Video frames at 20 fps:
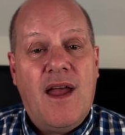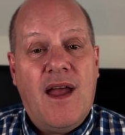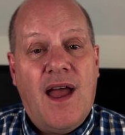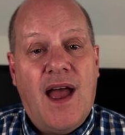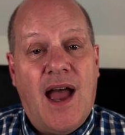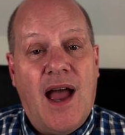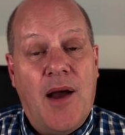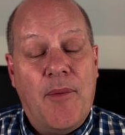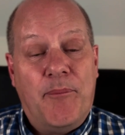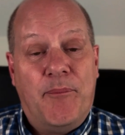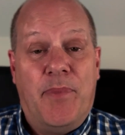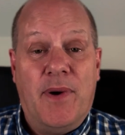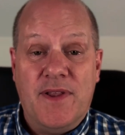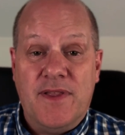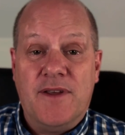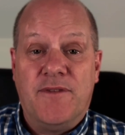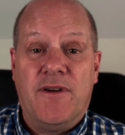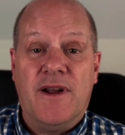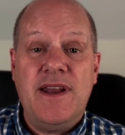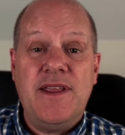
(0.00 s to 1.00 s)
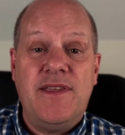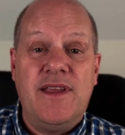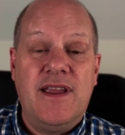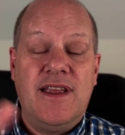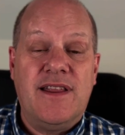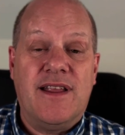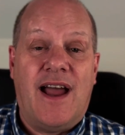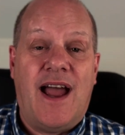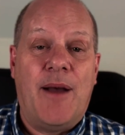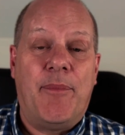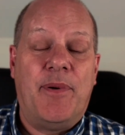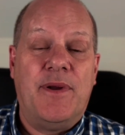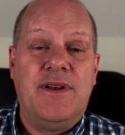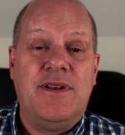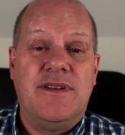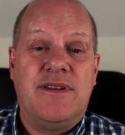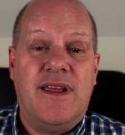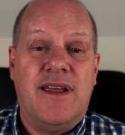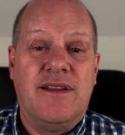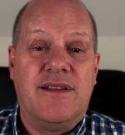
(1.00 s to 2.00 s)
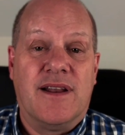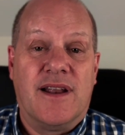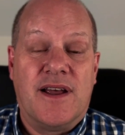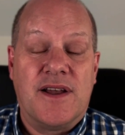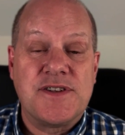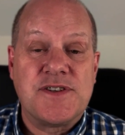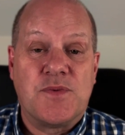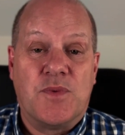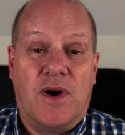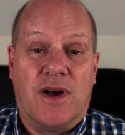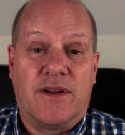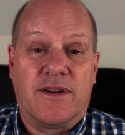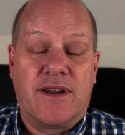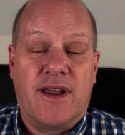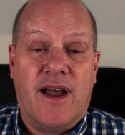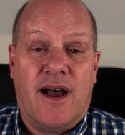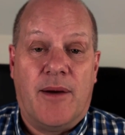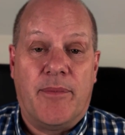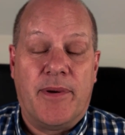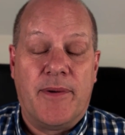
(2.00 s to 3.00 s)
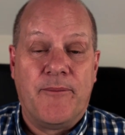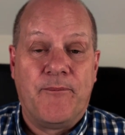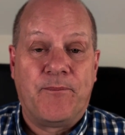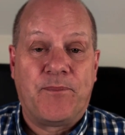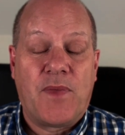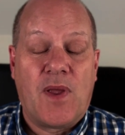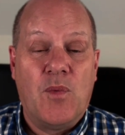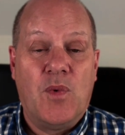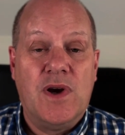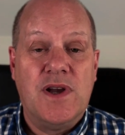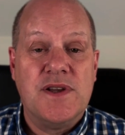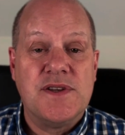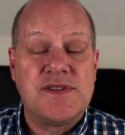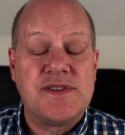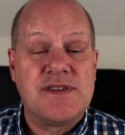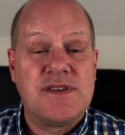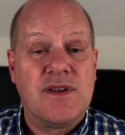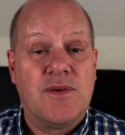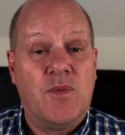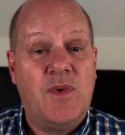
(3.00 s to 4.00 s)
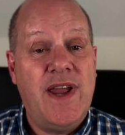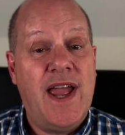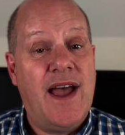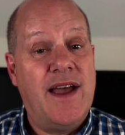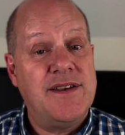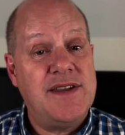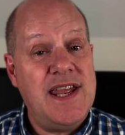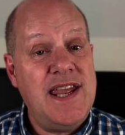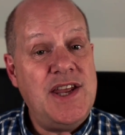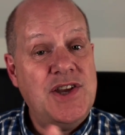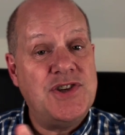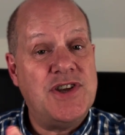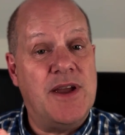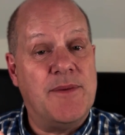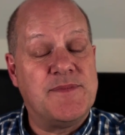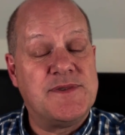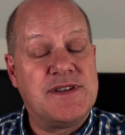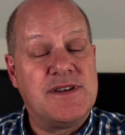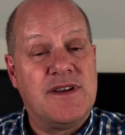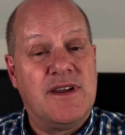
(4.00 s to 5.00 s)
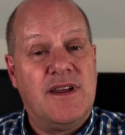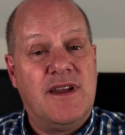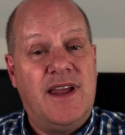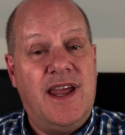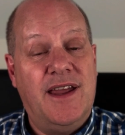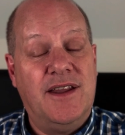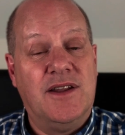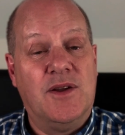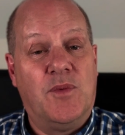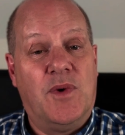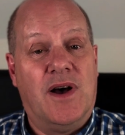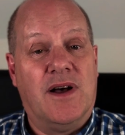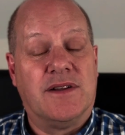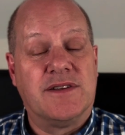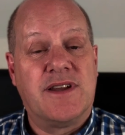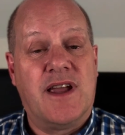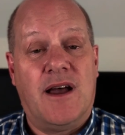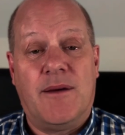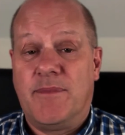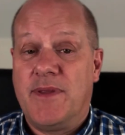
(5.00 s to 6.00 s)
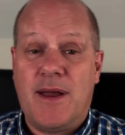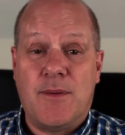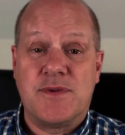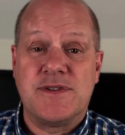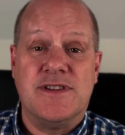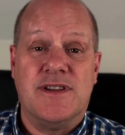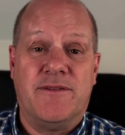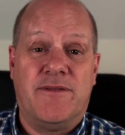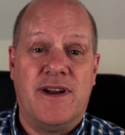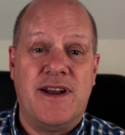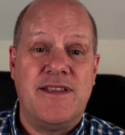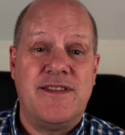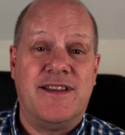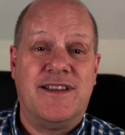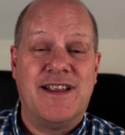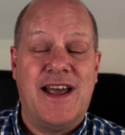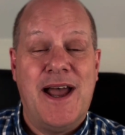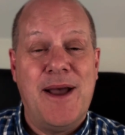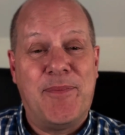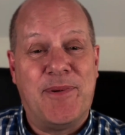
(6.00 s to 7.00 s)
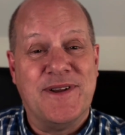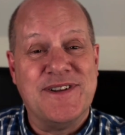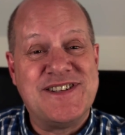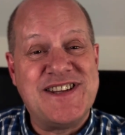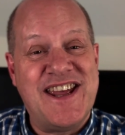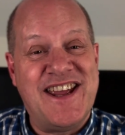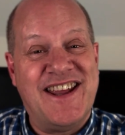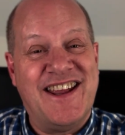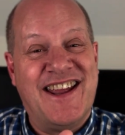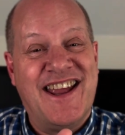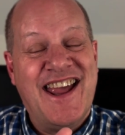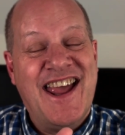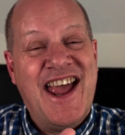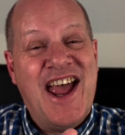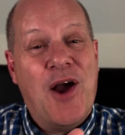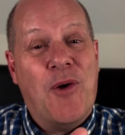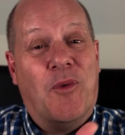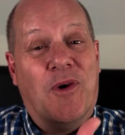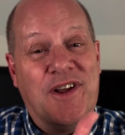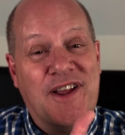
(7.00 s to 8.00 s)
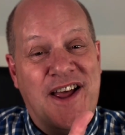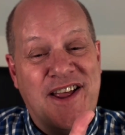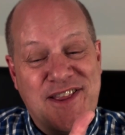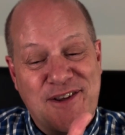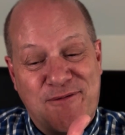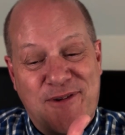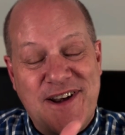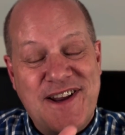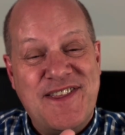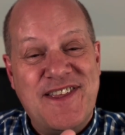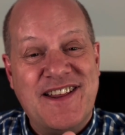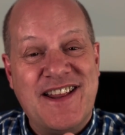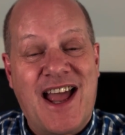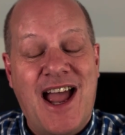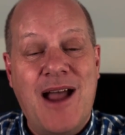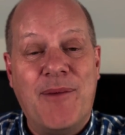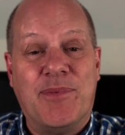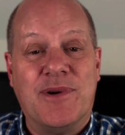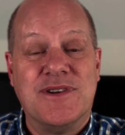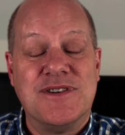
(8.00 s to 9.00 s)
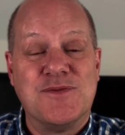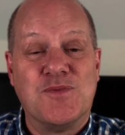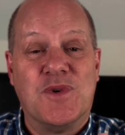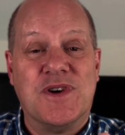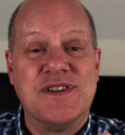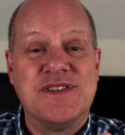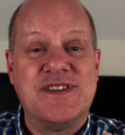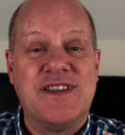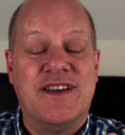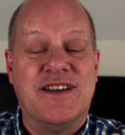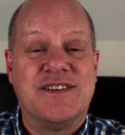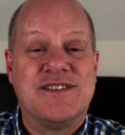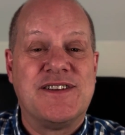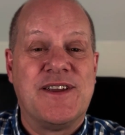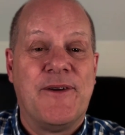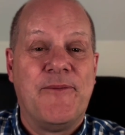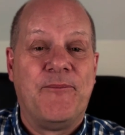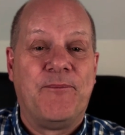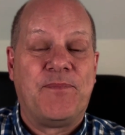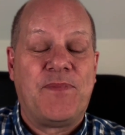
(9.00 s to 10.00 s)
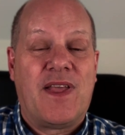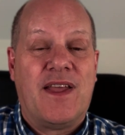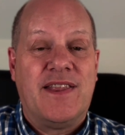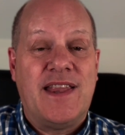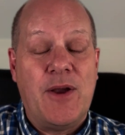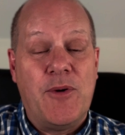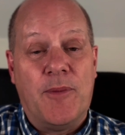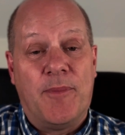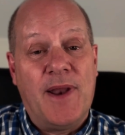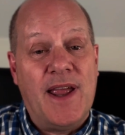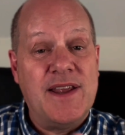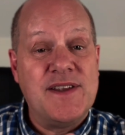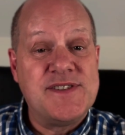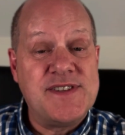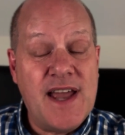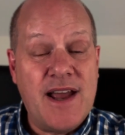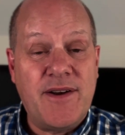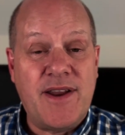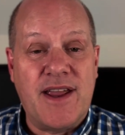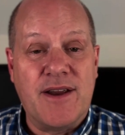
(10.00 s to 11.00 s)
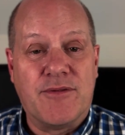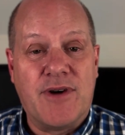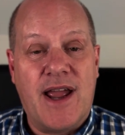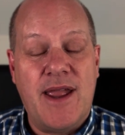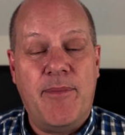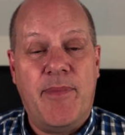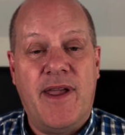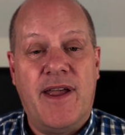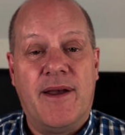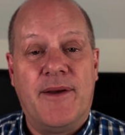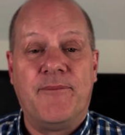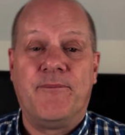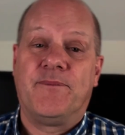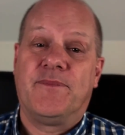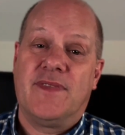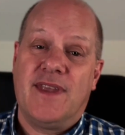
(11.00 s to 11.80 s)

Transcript: But the funny thing that happened in the last World Cup was we had Egypt in the World Cup. That wasn't the funny thing that happened. The funny thing that happened was that they were playing Saudi Arabia.